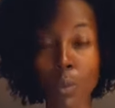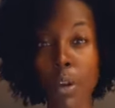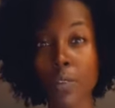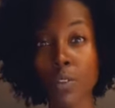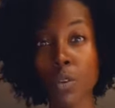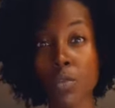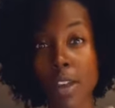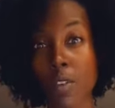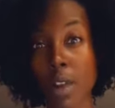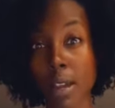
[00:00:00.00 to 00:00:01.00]
What if you
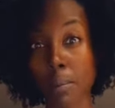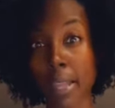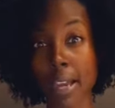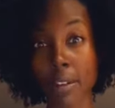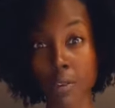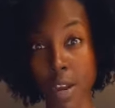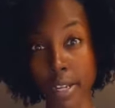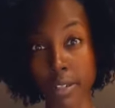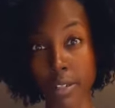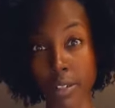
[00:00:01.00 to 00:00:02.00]
never had a black
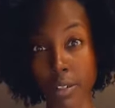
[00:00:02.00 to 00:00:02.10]
friend?